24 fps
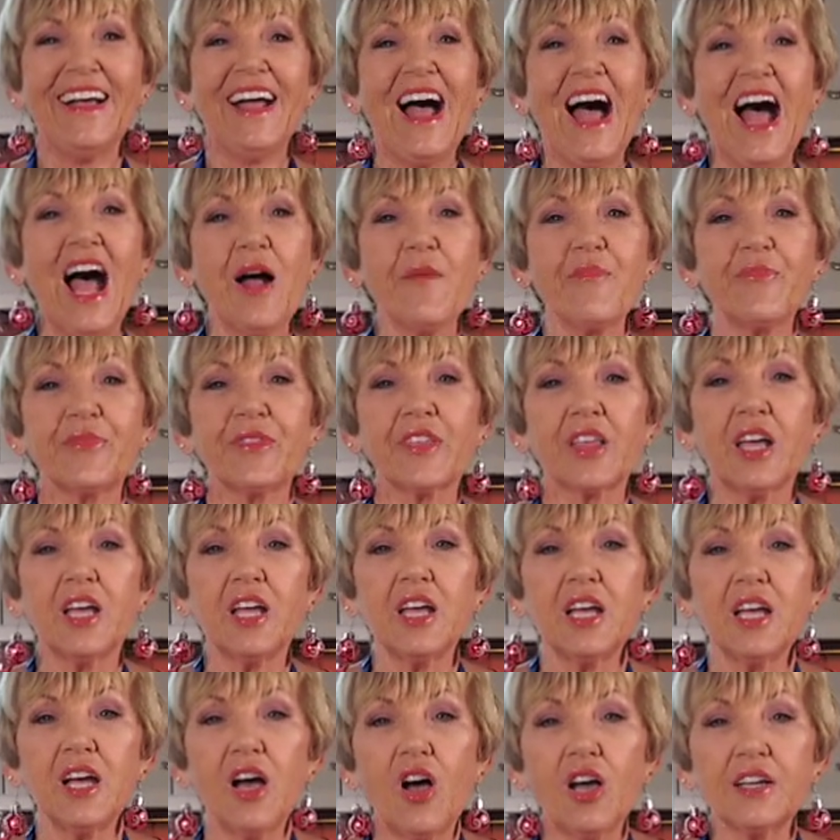
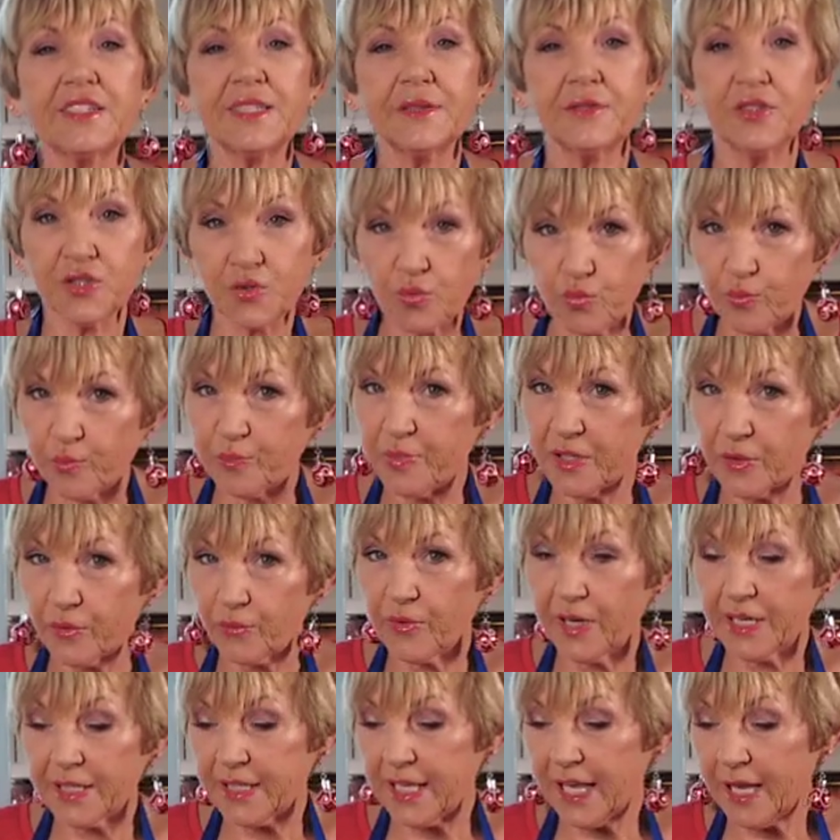I sometimes a bit of
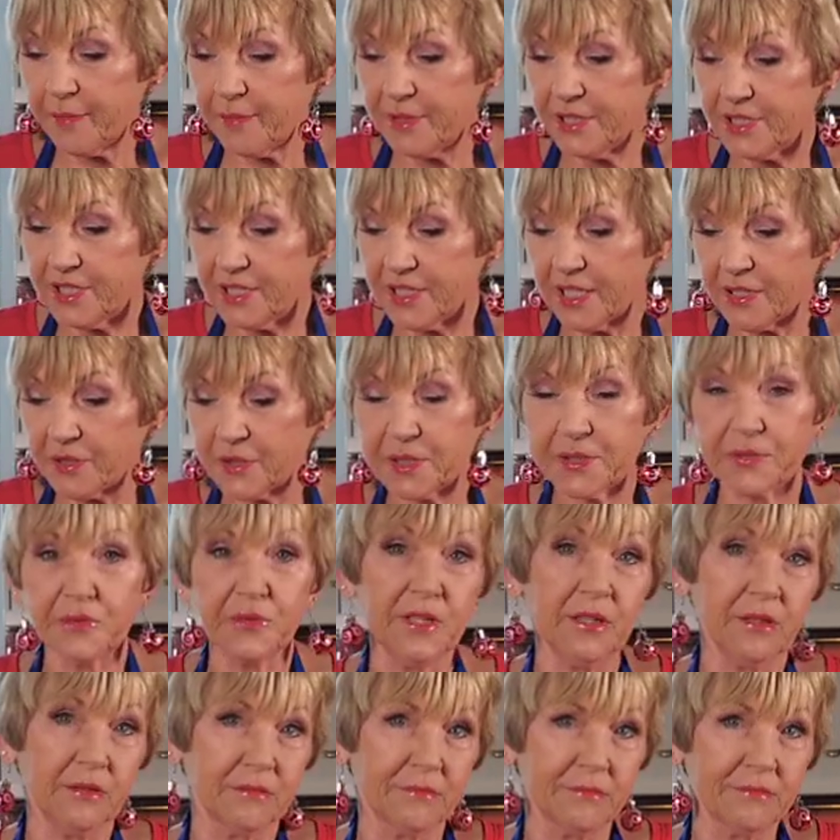red cabbage in there as
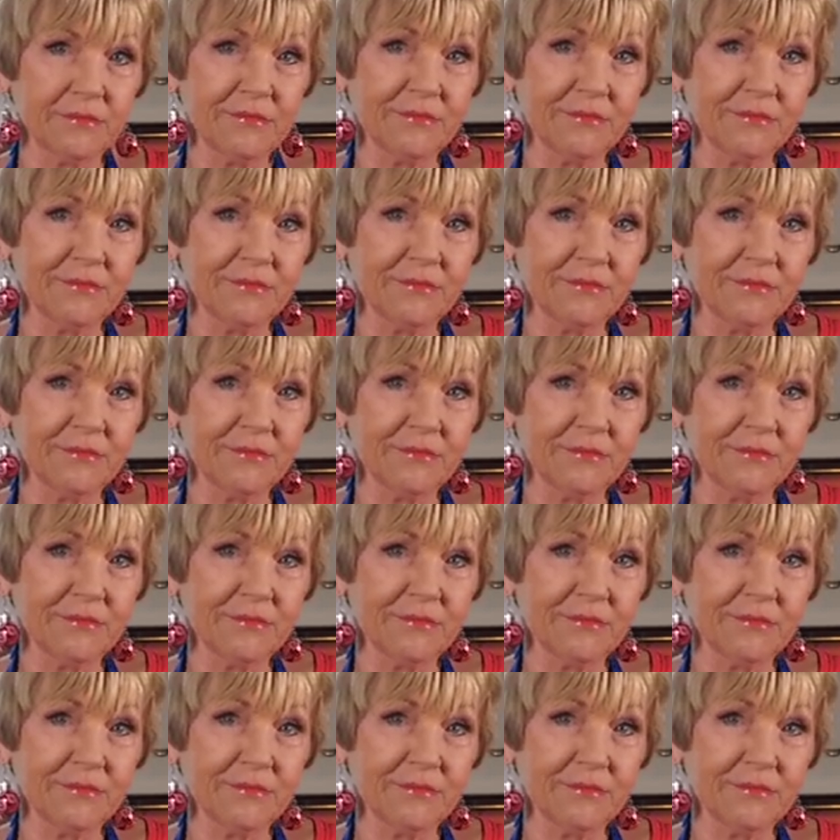well.